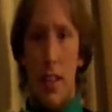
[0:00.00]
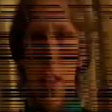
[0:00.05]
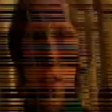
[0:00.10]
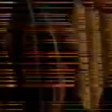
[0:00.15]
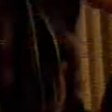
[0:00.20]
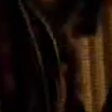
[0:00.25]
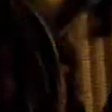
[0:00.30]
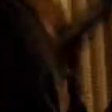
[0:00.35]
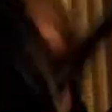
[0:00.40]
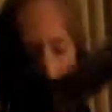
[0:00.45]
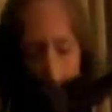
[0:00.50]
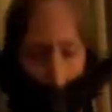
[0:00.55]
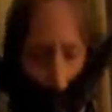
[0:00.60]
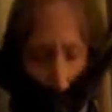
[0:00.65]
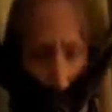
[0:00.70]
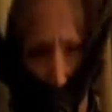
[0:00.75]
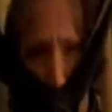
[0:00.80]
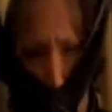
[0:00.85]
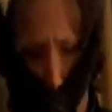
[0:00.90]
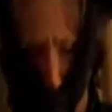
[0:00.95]
this.
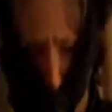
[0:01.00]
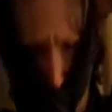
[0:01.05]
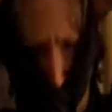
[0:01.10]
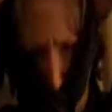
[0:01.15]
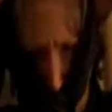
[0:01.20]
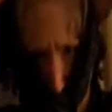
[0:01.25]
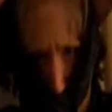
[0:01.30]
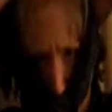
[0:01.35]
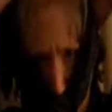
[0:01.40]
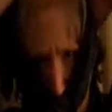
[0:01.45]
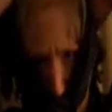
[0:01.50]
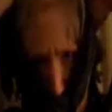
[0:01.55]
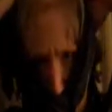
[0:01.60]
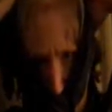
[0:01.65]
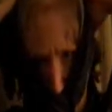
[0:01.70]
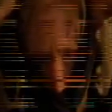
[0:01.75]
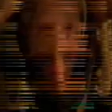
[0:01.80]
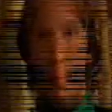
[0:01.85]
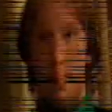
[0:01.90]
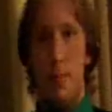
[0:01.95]
And you'll look like
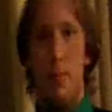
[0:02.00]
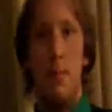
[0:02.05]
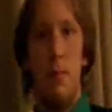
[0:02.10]
this.